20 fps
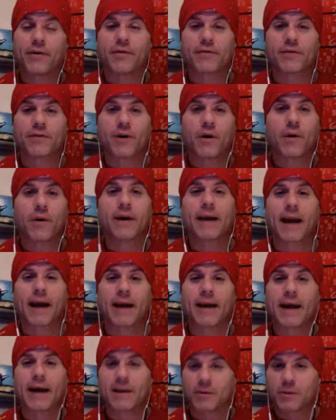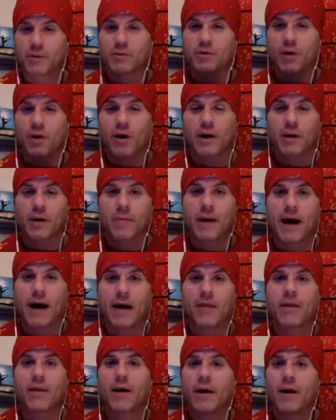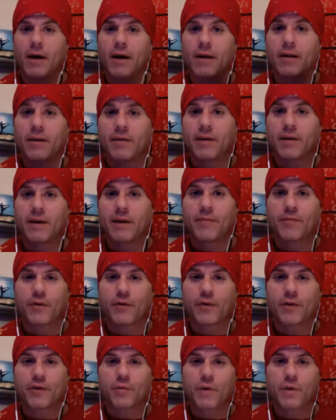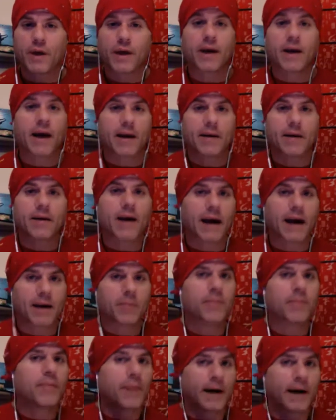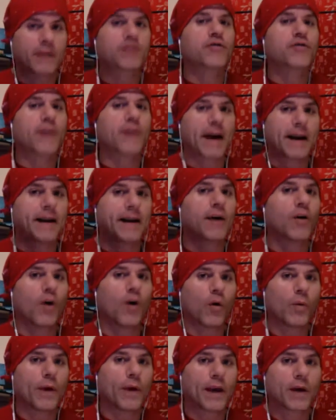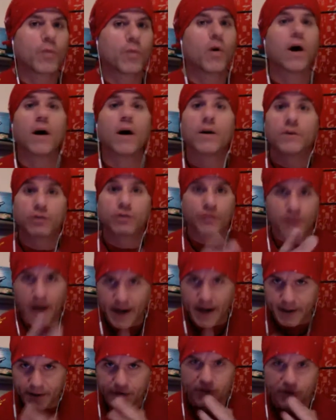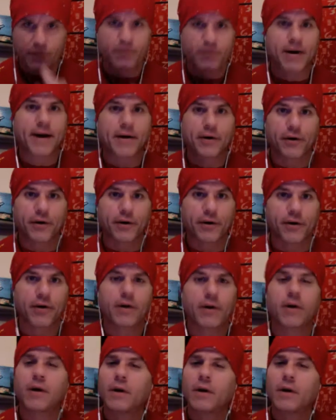So again, as I was talking about, the theme for this week and kind of my training all week was trying to surrender,